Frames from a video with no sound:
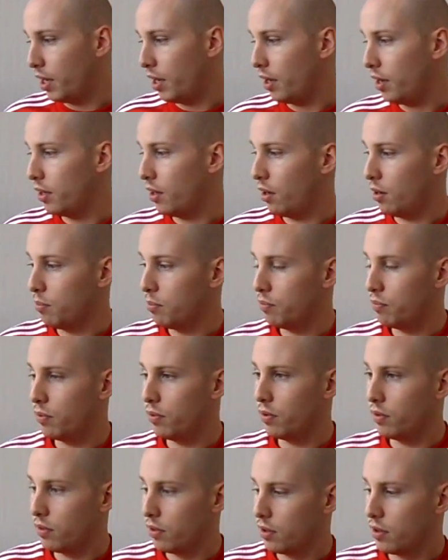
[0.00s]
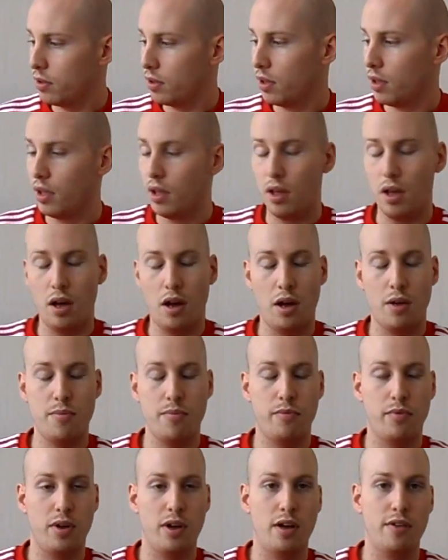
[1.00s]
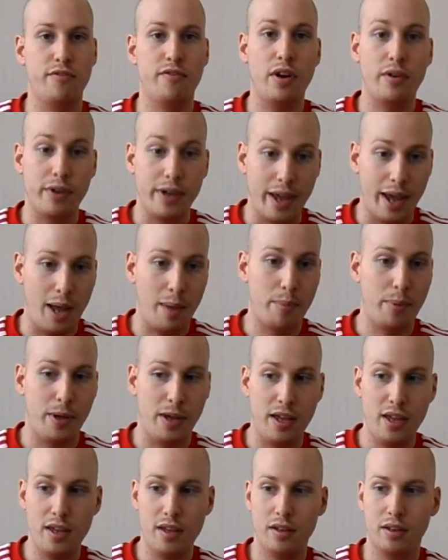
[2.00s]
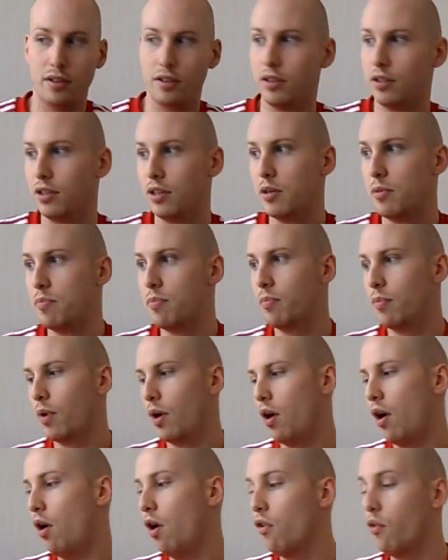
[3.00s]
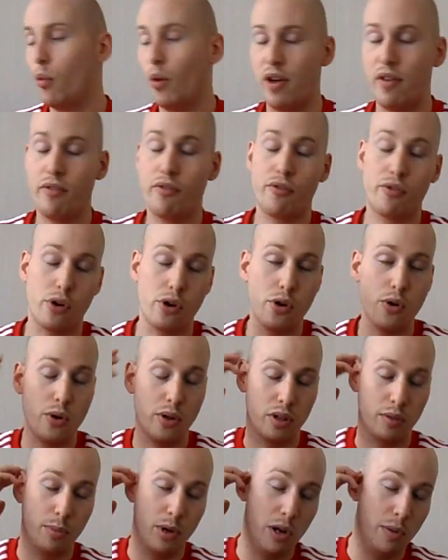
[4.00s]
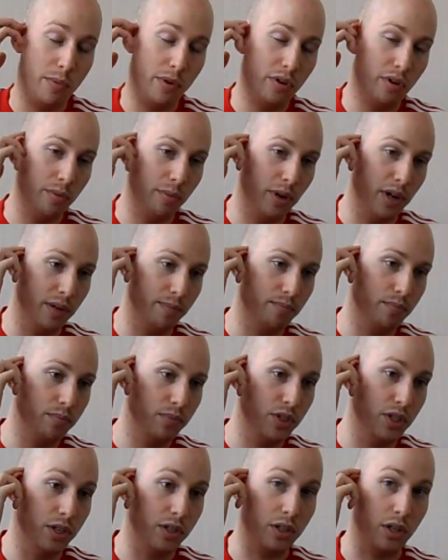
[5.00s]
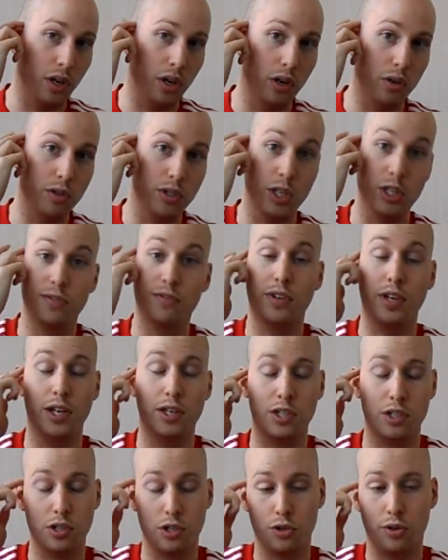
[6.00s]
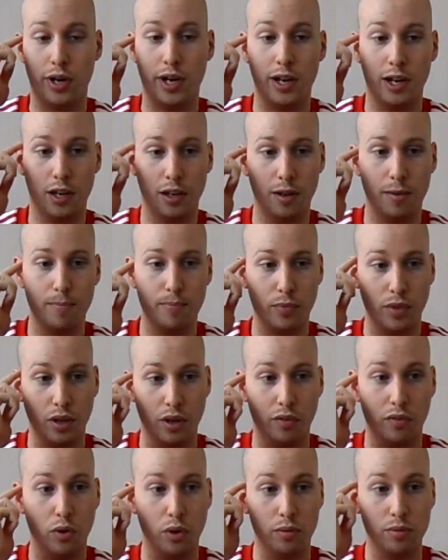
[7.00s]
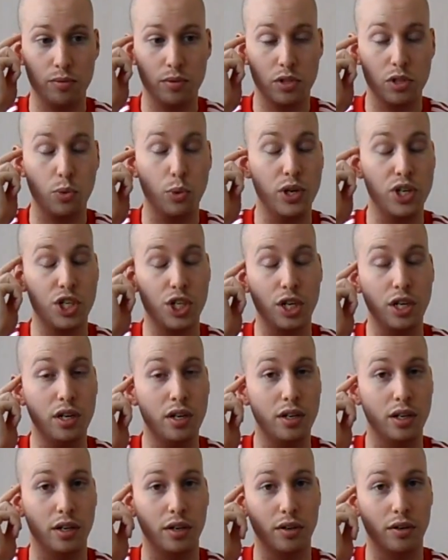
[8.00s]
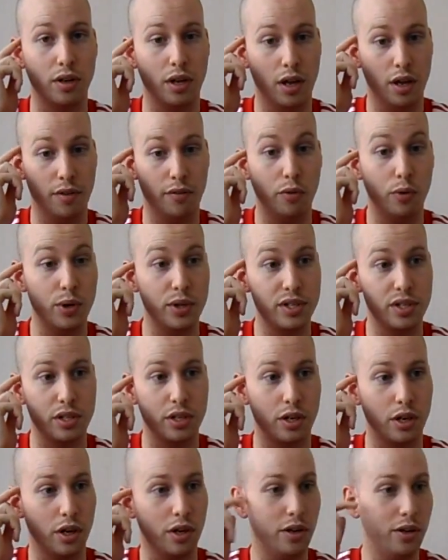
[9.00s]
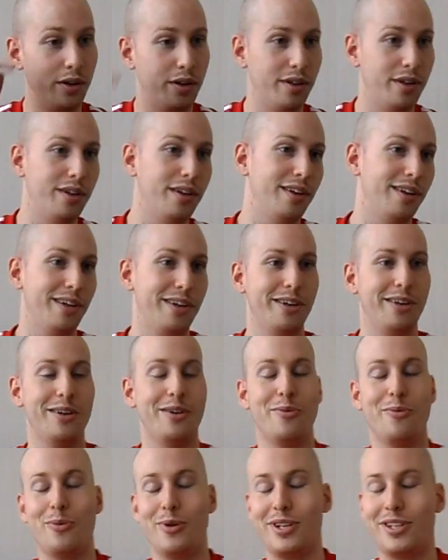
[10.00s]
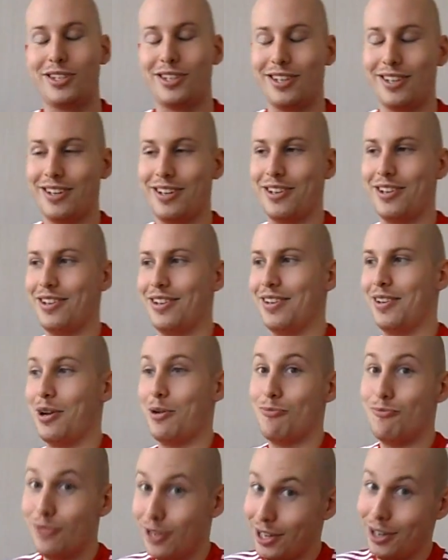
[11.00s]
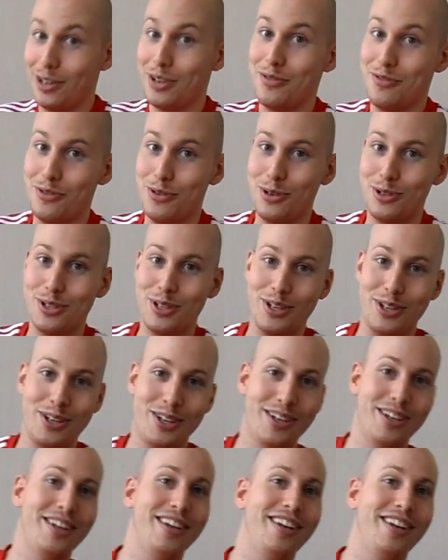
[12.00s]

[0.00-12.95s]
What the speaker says: that, I'm very happy. Halfway through at the moment my Cisco certification track. I've got switching and voice to go, which I'm really looking forward to.